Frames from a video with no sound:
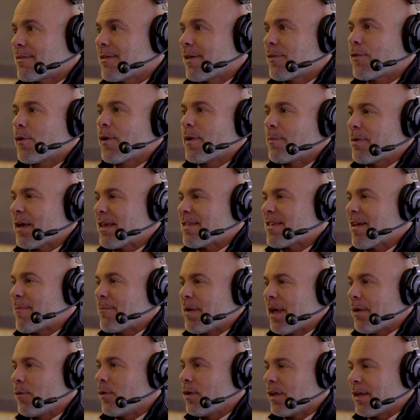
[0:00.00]
Okay. That's the only place I've
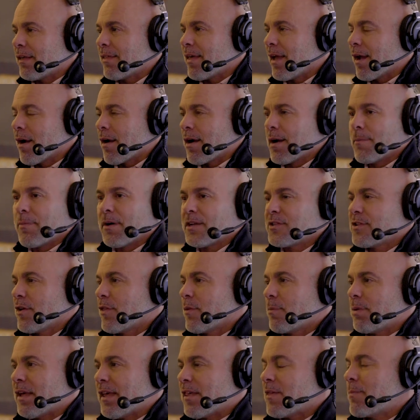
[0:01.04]
been really there, and a bunch of
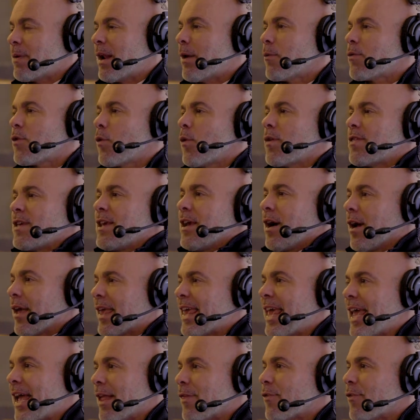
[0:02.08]
other places. But I was always a young I mean, Dickie kid,